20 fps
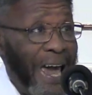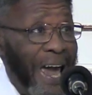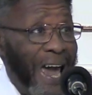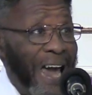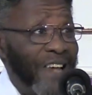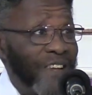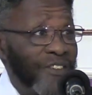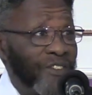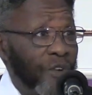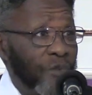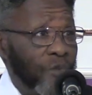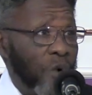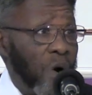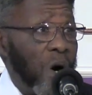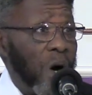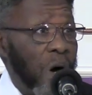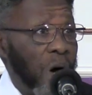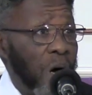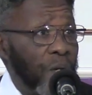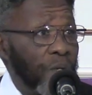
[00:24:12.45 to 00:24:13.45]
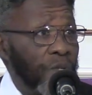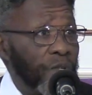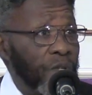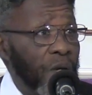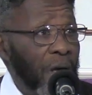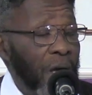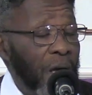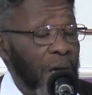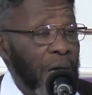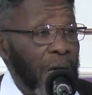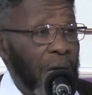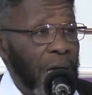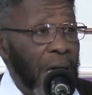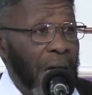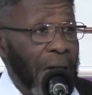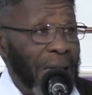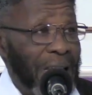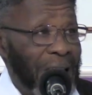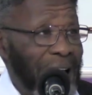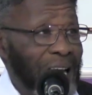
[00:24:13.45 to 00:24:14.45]
as it was
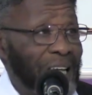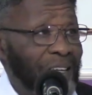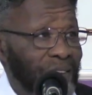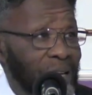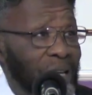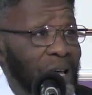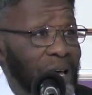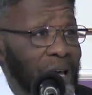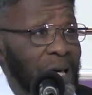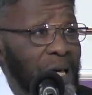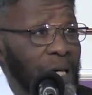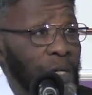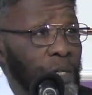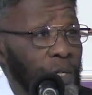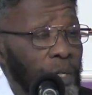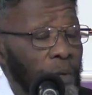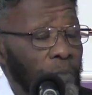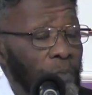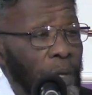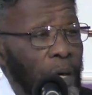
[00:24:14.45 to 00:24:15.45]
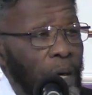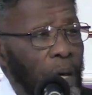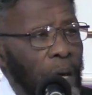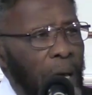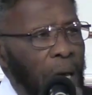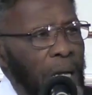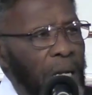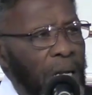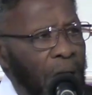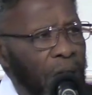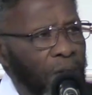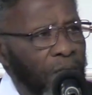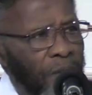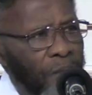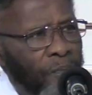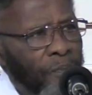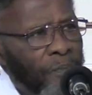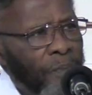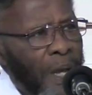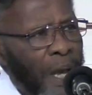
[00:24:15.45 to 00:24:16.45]
and as it is in
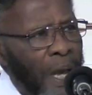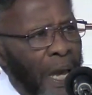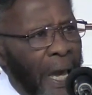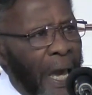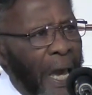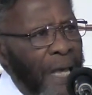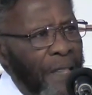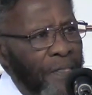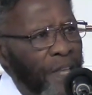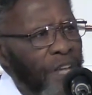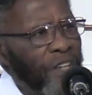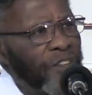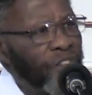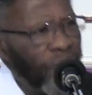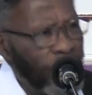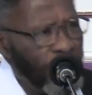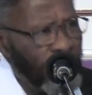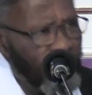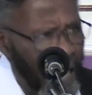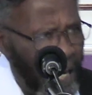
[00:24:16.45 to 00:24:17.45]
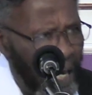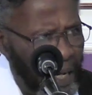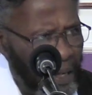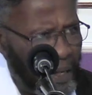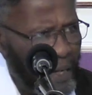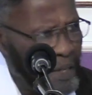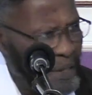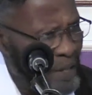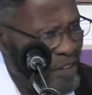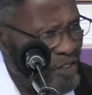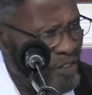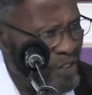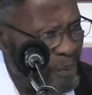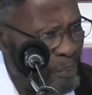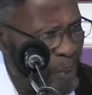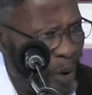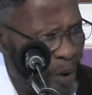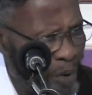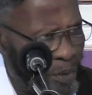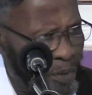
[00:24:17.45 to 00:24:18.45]
heaven and this he did. Now that's
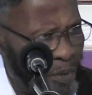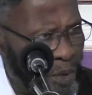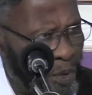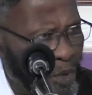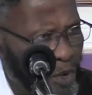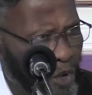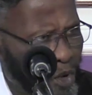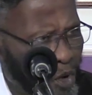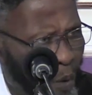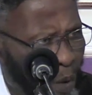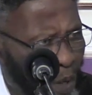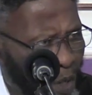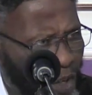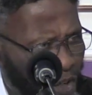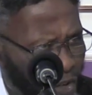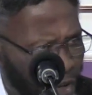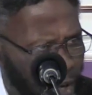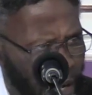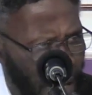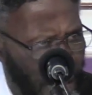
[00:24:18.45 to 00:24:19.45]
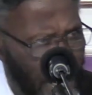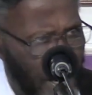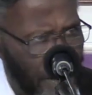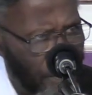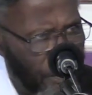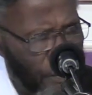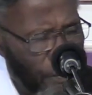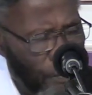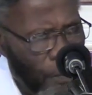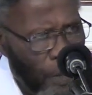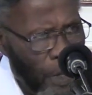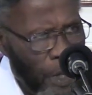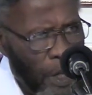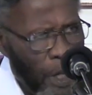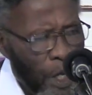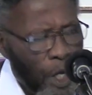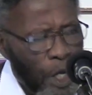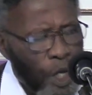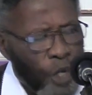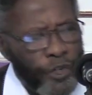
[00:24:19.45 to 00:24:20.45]
important to understand.
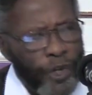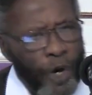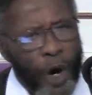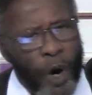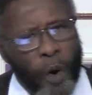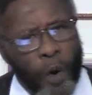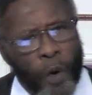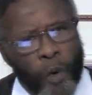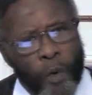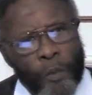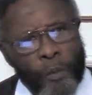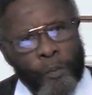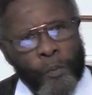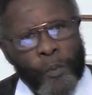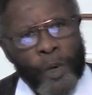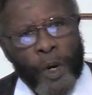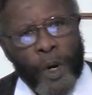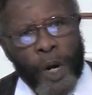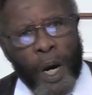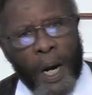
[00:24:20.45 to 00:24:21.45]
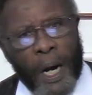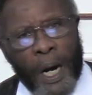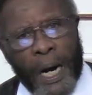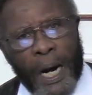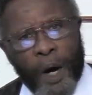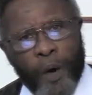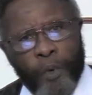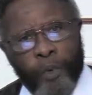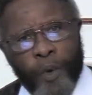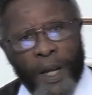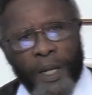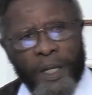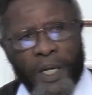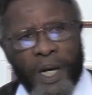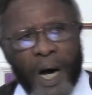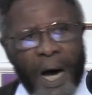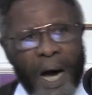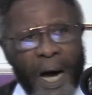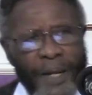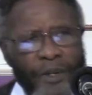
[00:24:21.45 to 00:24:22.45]
So uh,
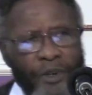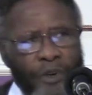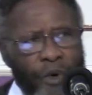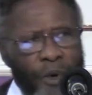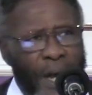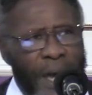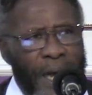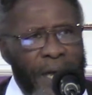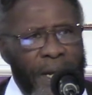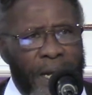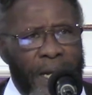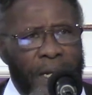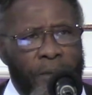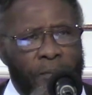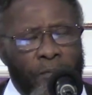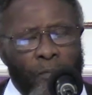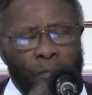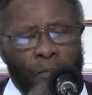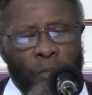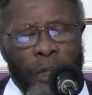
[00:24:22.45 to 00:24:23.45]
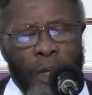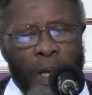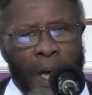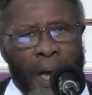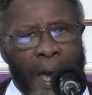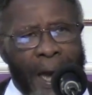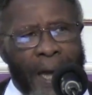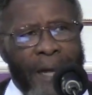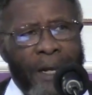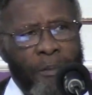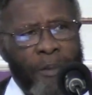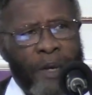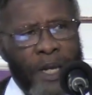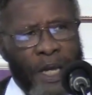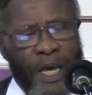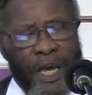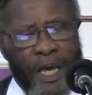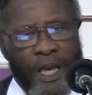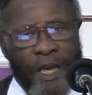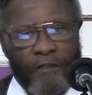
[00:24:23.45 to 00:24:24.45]
when God created Adam
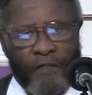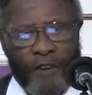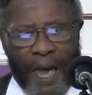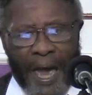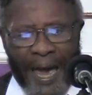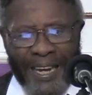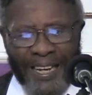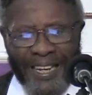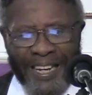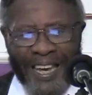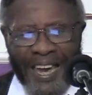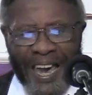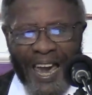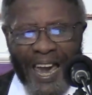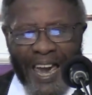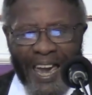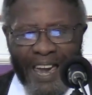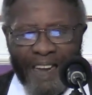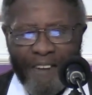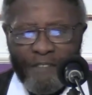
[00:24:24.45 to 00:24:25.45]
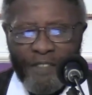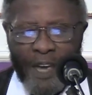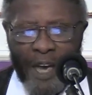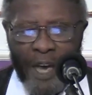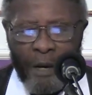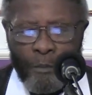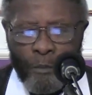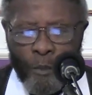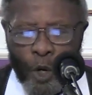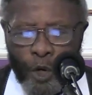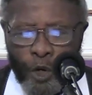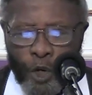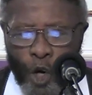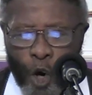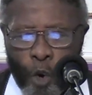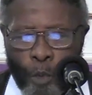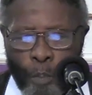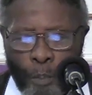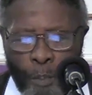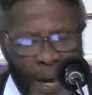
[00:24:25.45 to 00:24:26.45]
and Eve and gave them
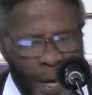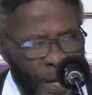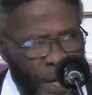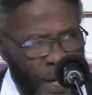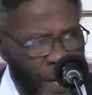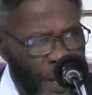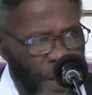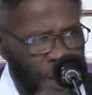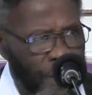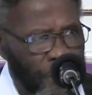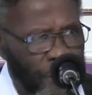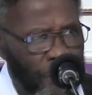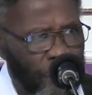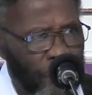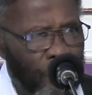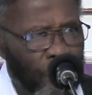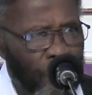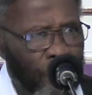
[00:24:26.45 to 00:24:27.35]
dominion,